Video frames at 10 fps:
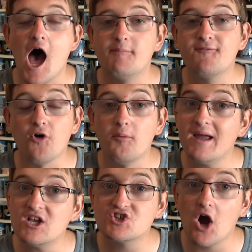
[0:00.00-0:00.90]
before
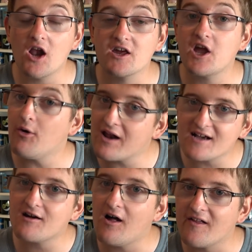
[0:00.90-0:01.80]
me and Charlotte go on
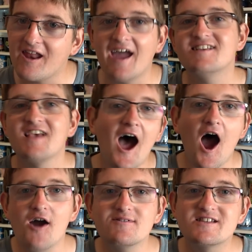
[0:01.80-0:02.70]
our holidays
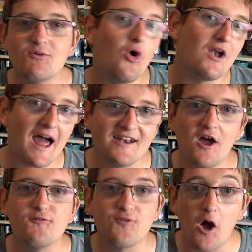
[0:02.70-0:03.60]
over to
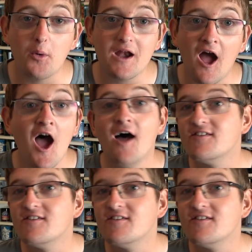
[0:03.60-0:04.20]
Orlando, Florida.